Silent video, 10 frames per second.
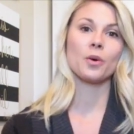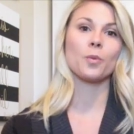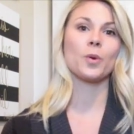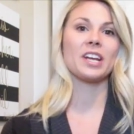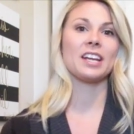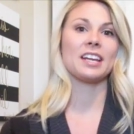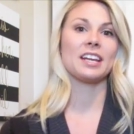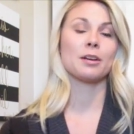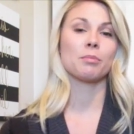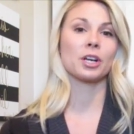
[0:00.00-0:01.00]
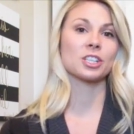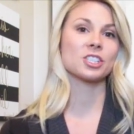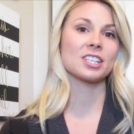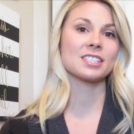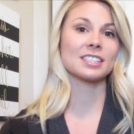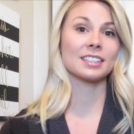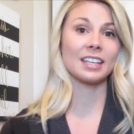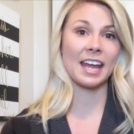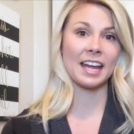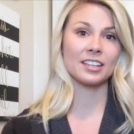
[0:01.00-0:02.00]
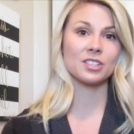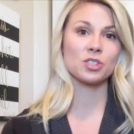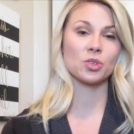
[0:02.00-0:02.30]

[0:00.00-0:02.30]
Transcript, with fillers: We purchased land